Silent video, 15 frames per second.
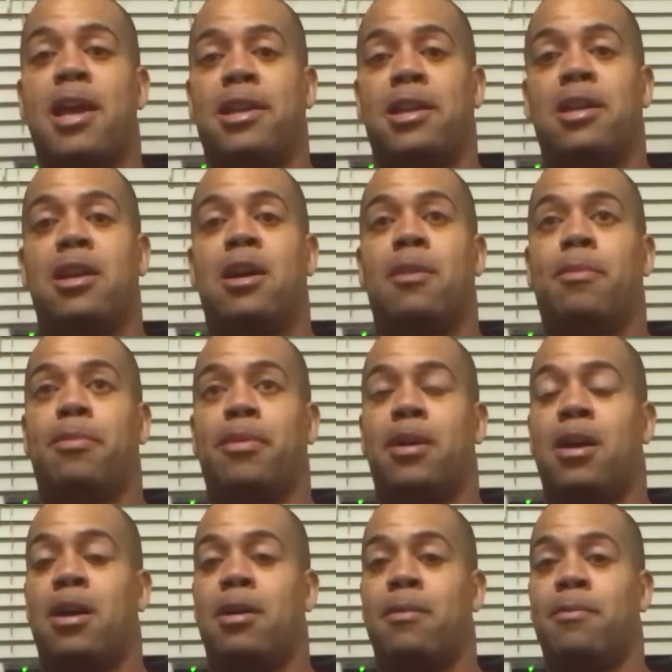ended up
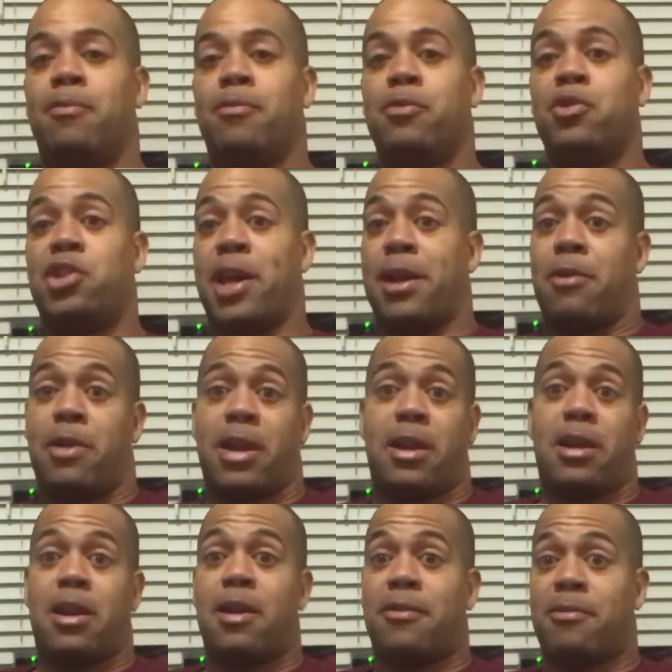
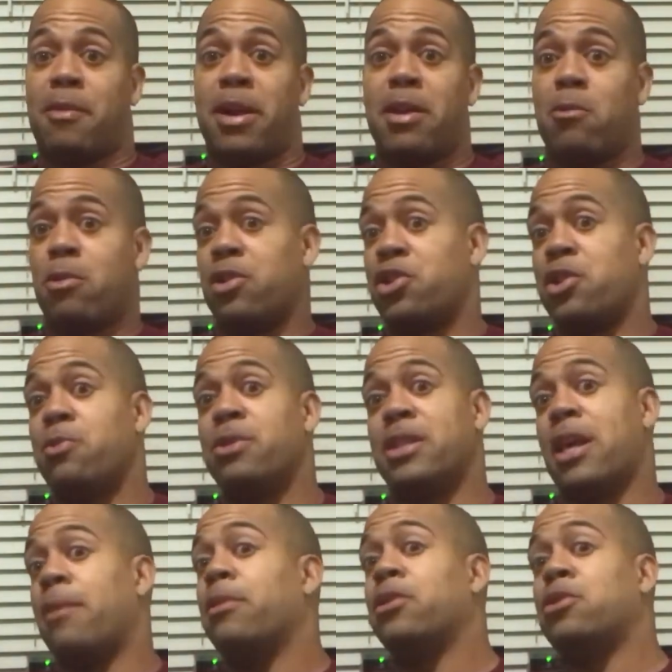generating enough money where she was
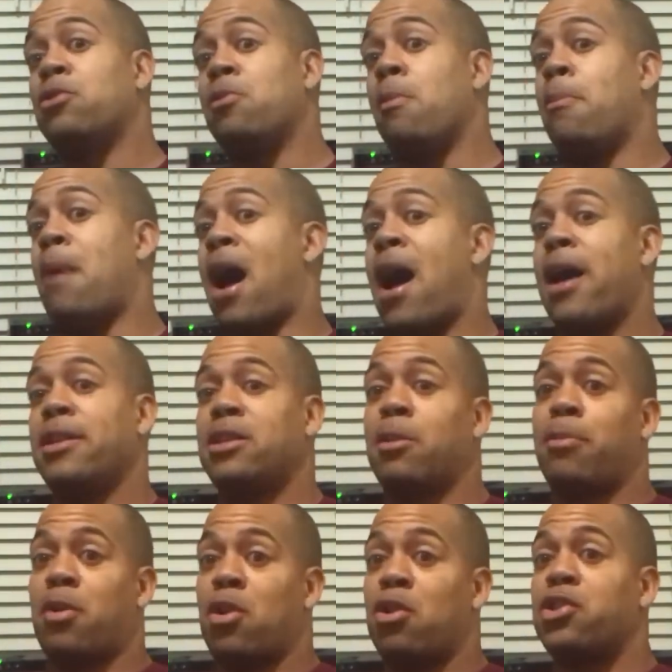able to
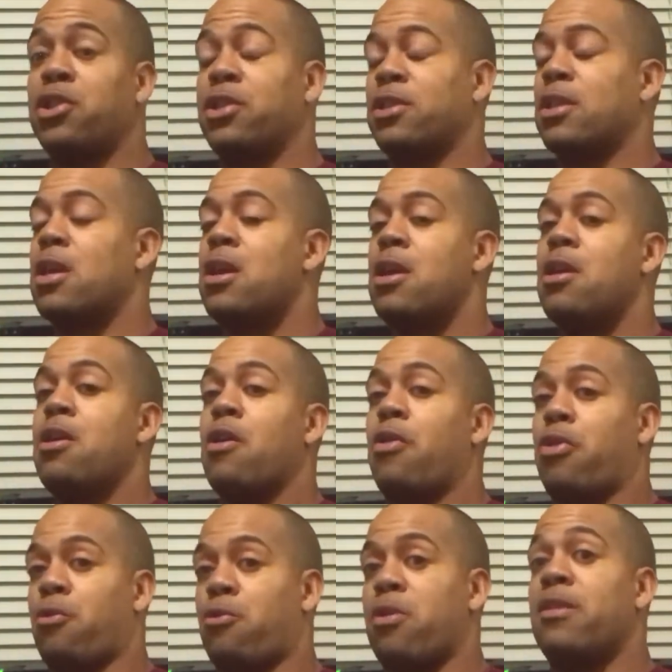purchase
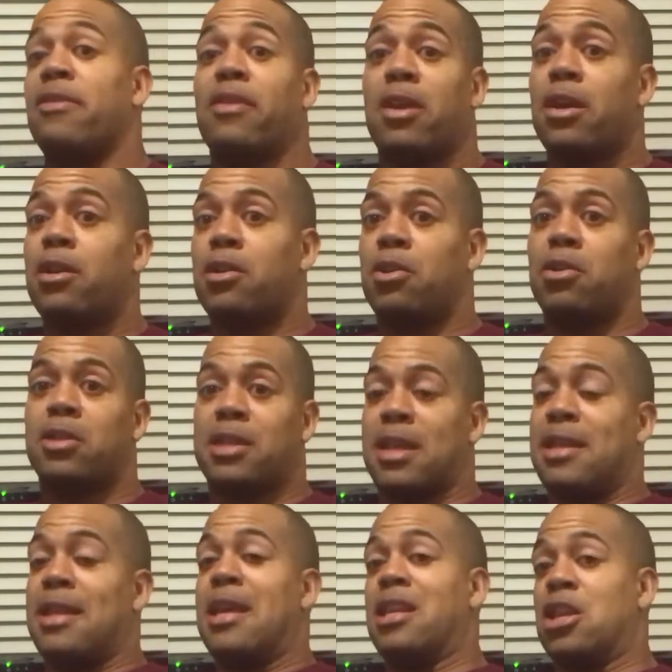3 vehicles
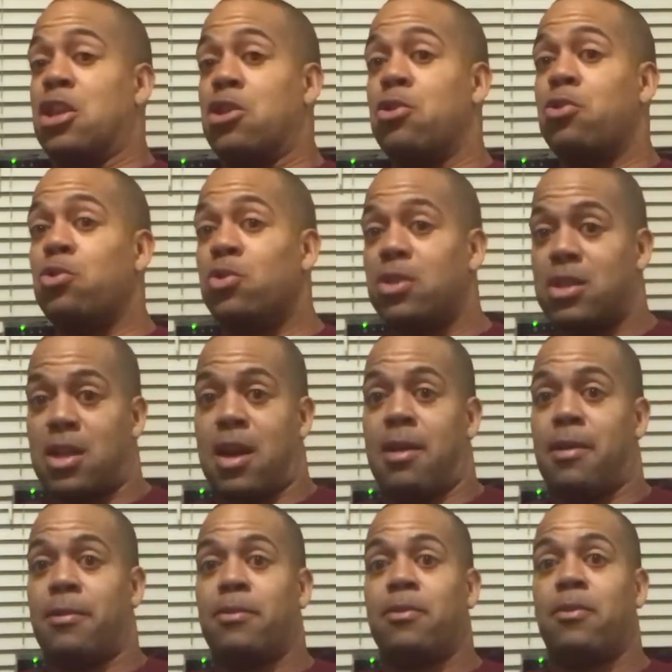and then use
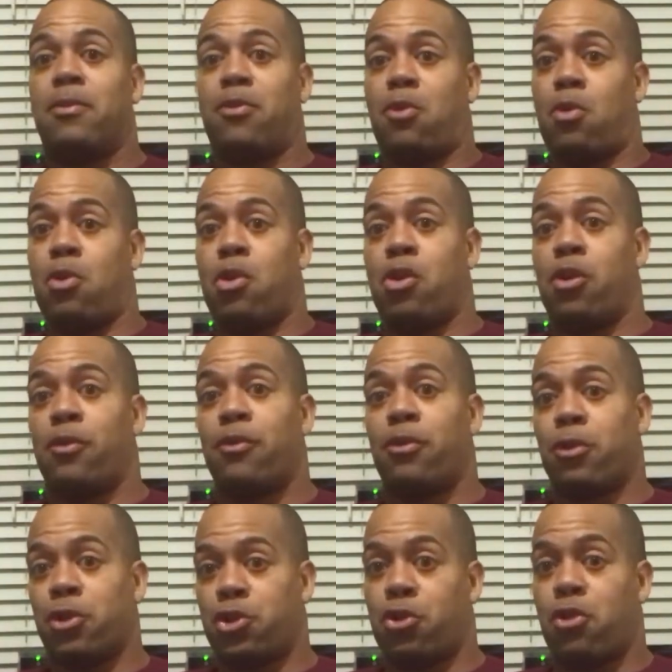them for
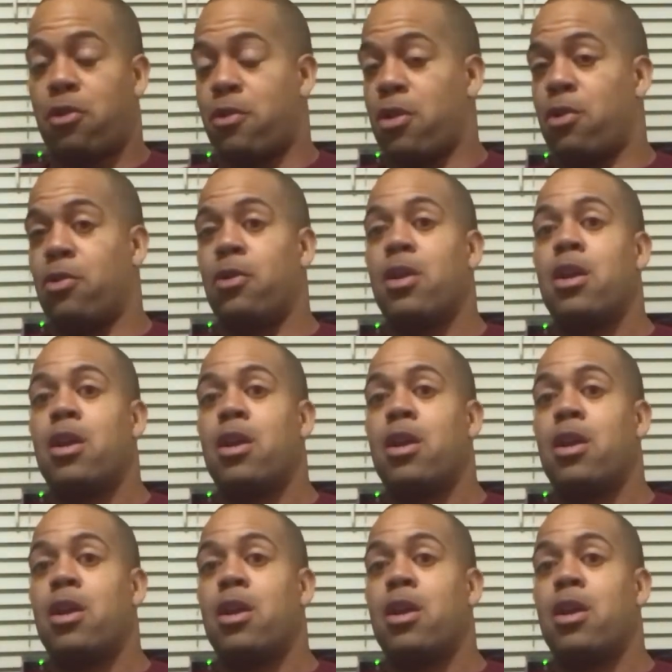Turo.